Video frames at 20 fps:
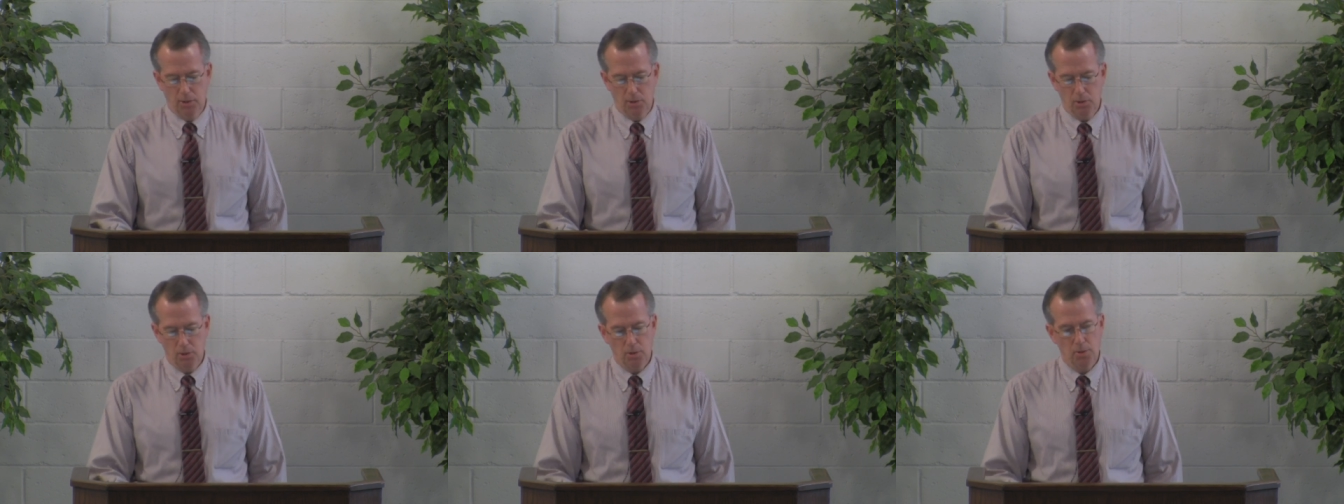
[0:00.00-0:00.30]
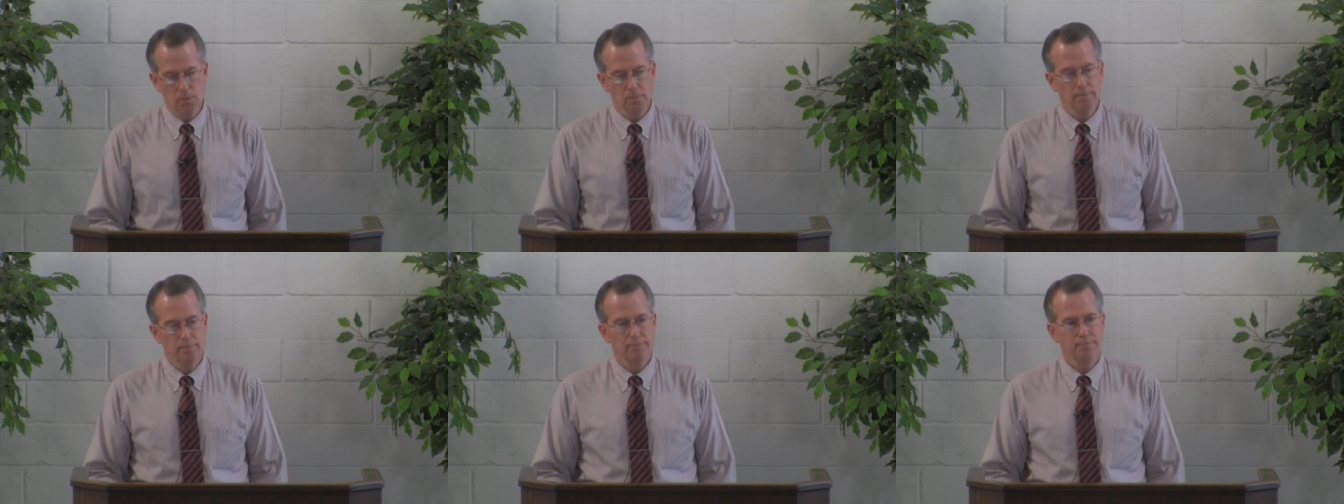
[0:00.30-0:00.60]

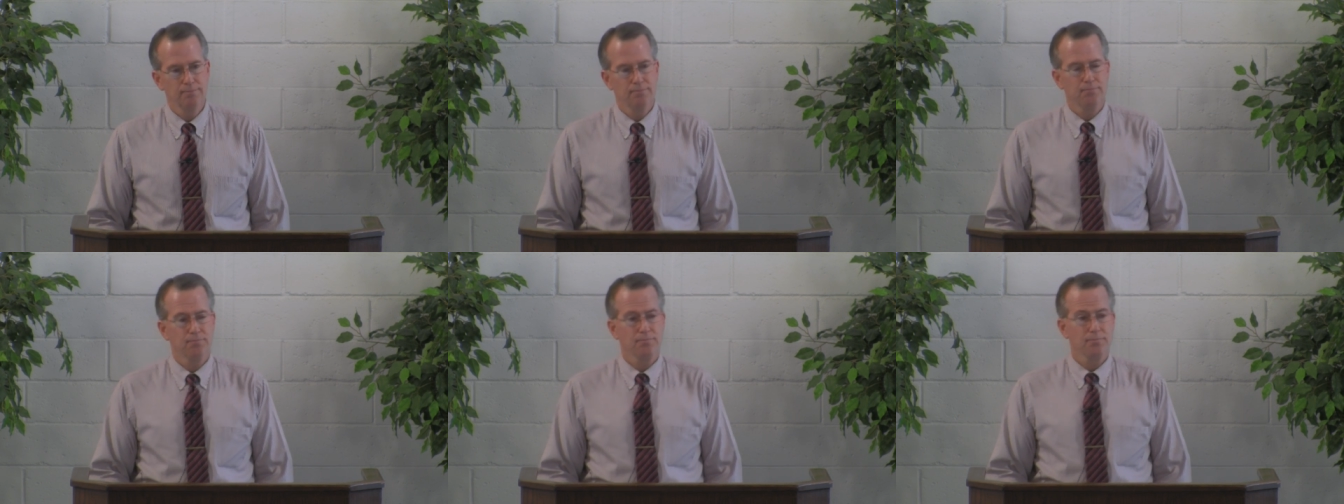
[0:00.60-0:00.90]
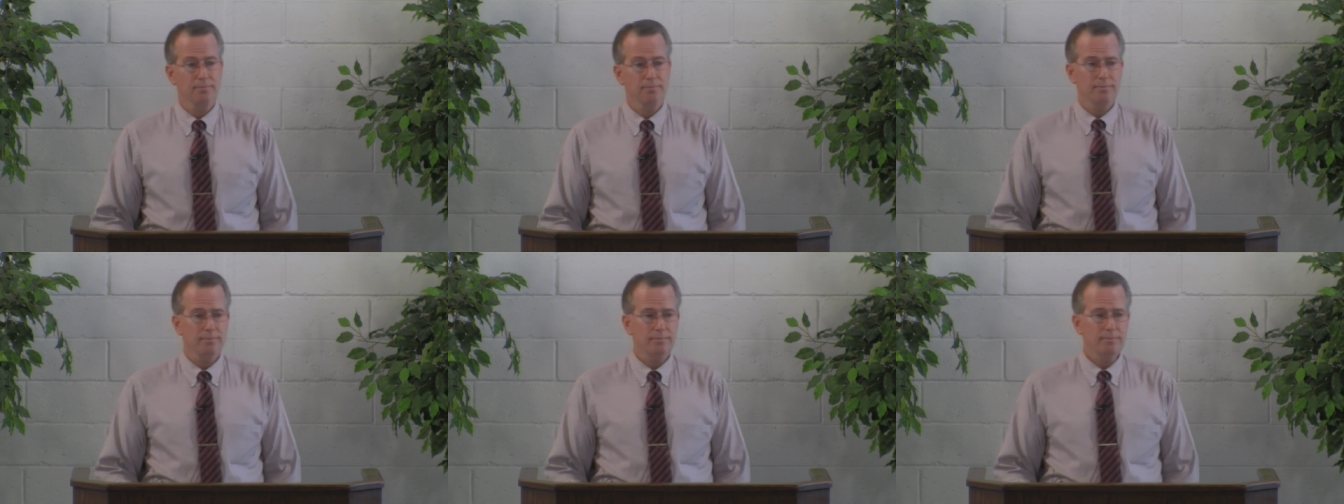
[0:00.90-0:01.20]
us?
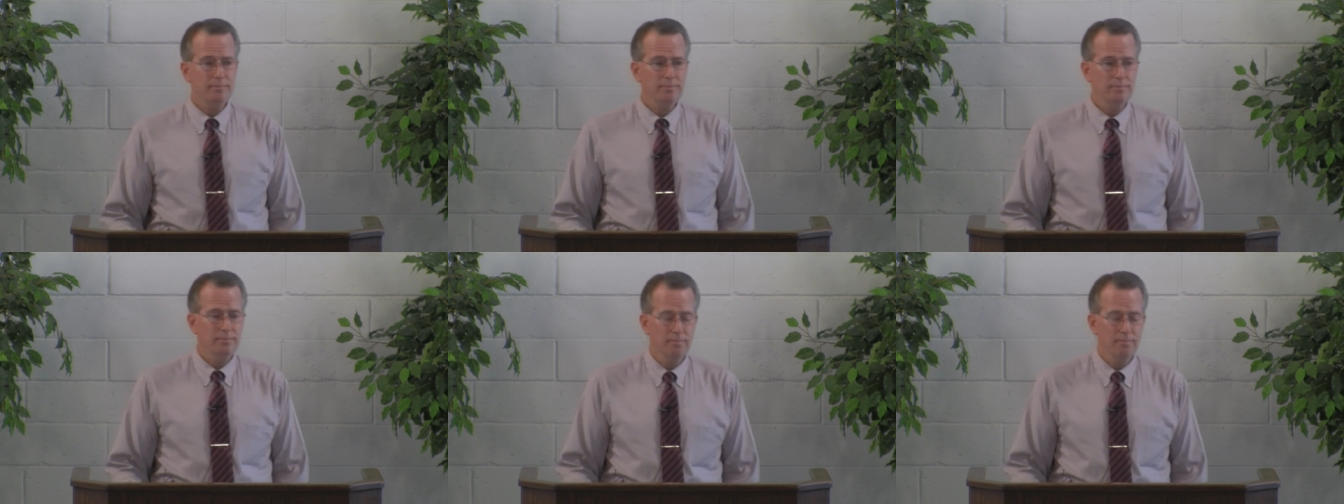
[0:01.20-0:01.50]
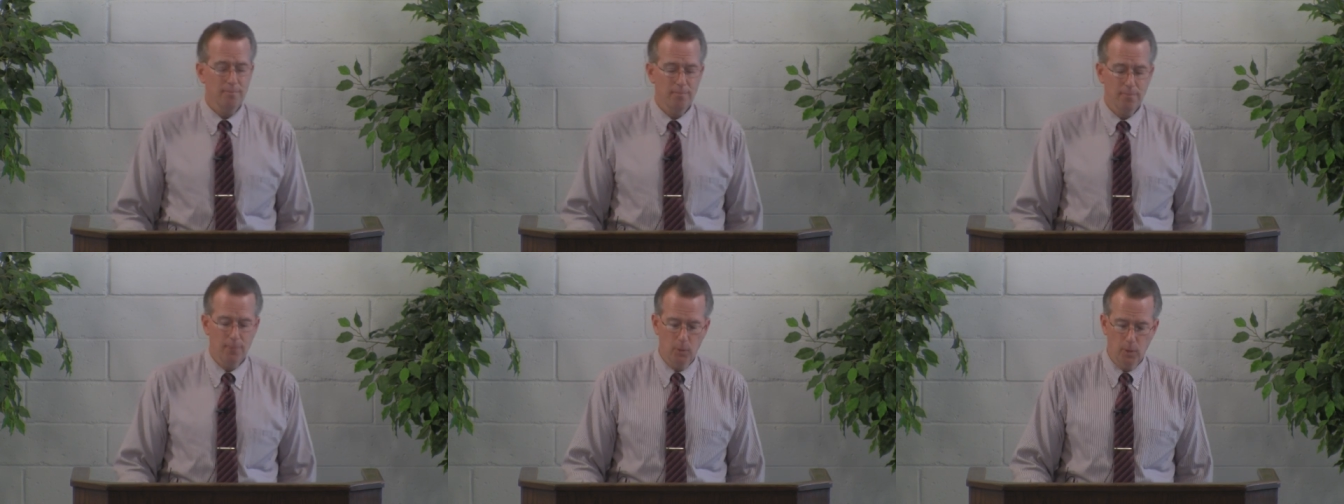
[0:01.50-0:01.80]

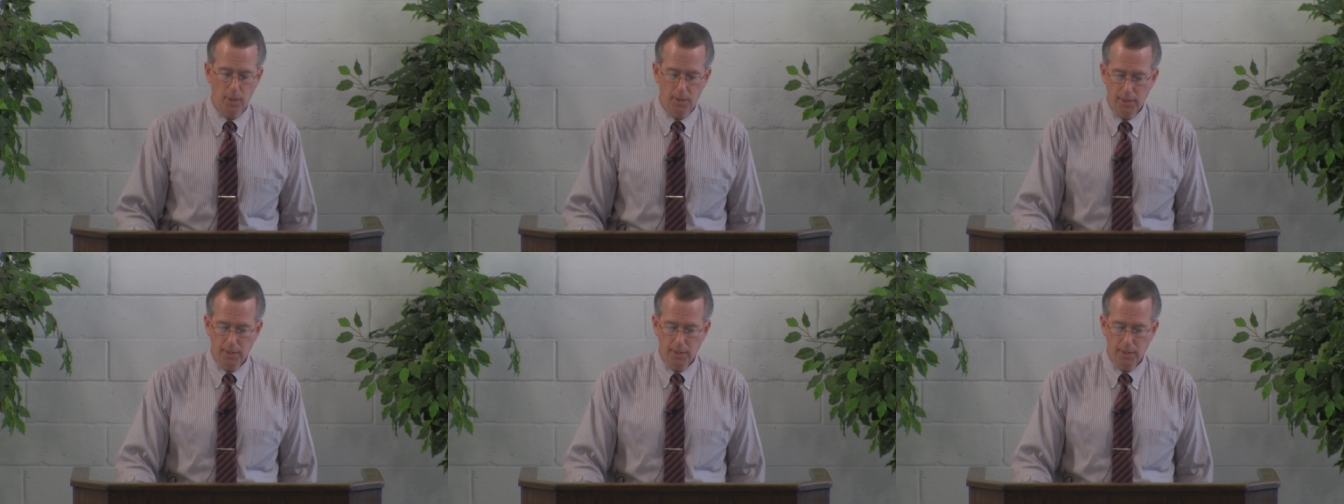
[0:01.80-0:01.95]
Well,